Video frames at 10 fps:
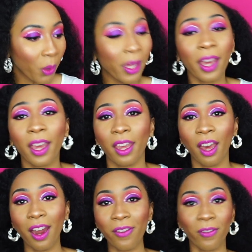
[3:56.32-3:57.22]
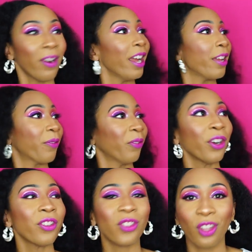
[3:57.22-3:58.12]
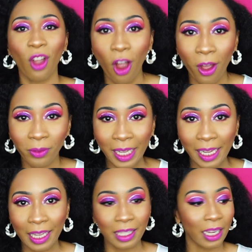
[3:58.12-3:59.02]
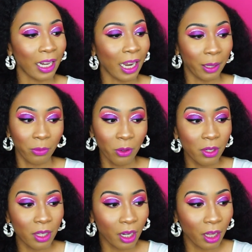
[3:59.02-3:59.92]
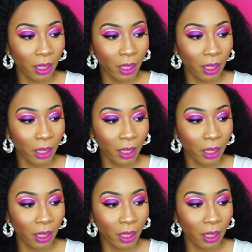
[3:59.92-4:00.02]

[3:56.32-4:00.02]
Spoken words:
Okay, all right. First off, like I said, I'm used to